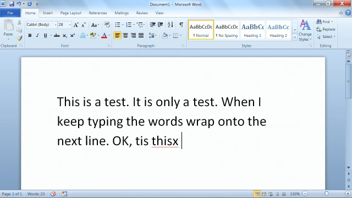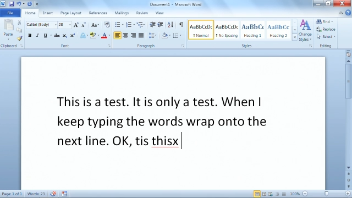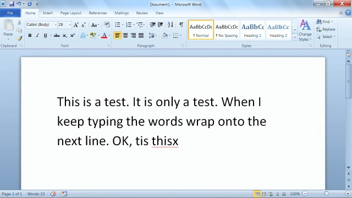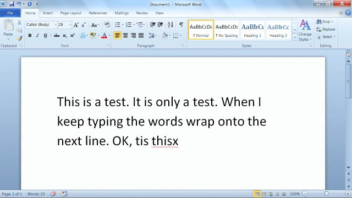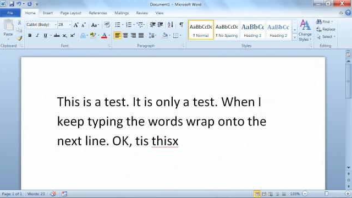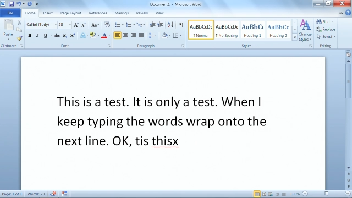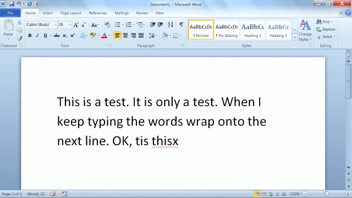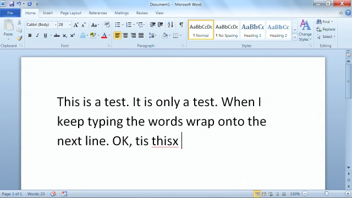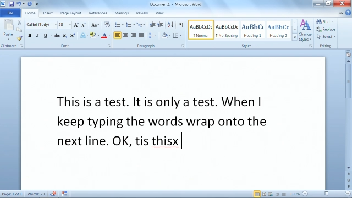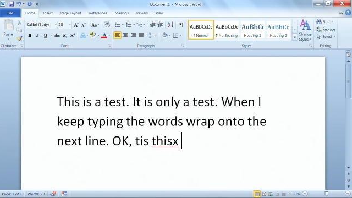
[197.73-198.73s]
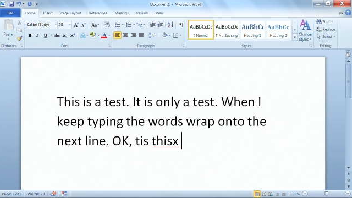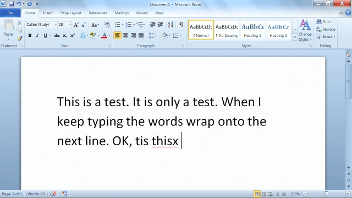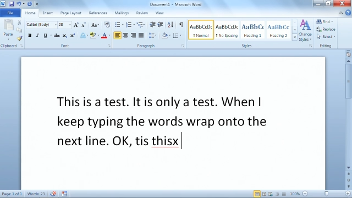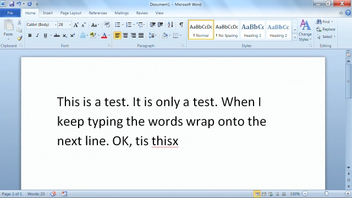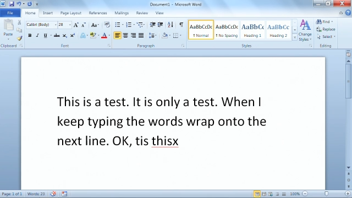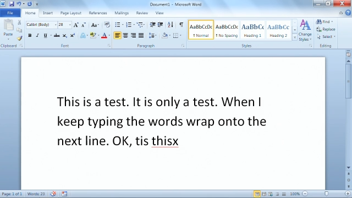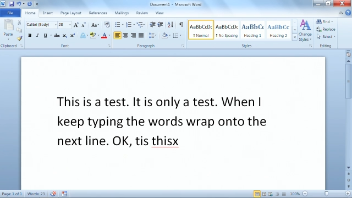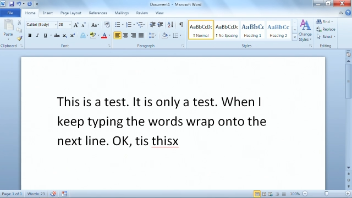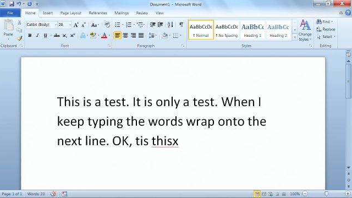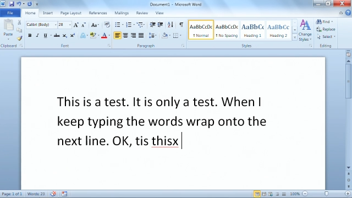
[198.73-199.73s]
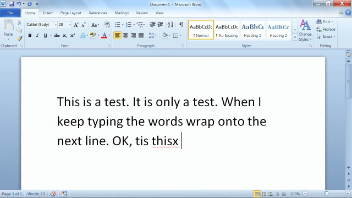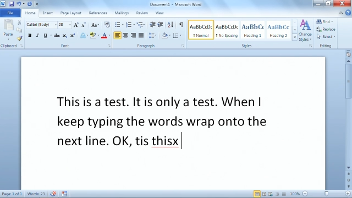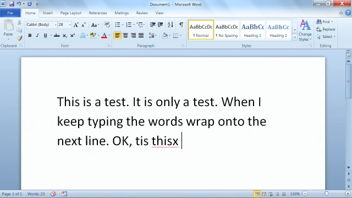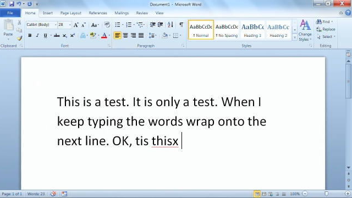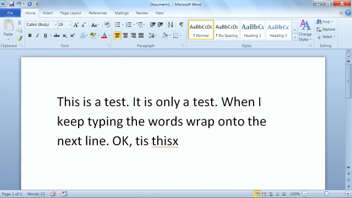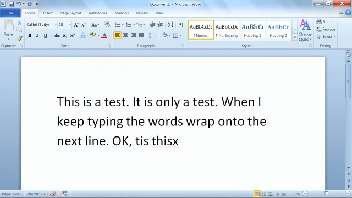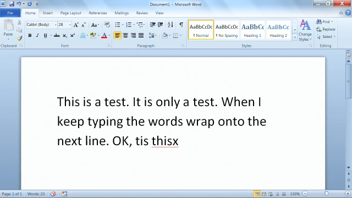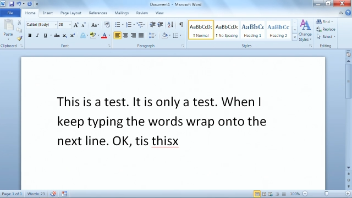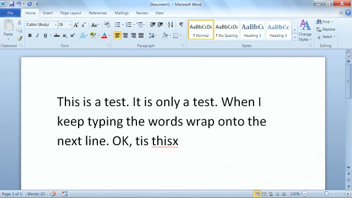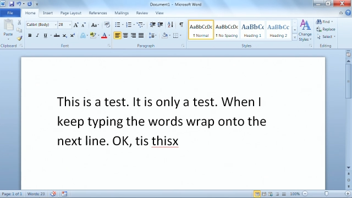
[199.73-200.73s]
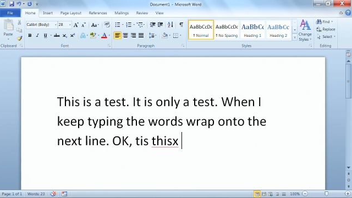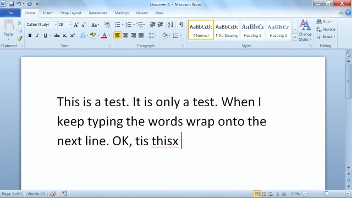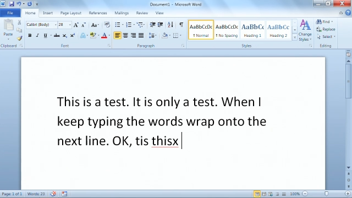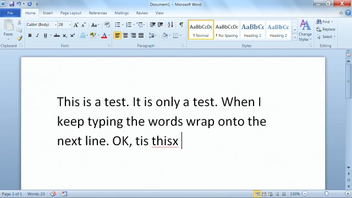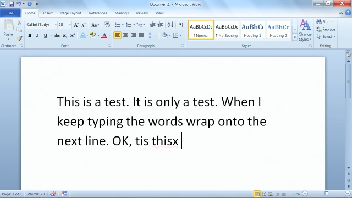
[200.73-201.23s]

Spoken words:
Nobody's mouth can be seen.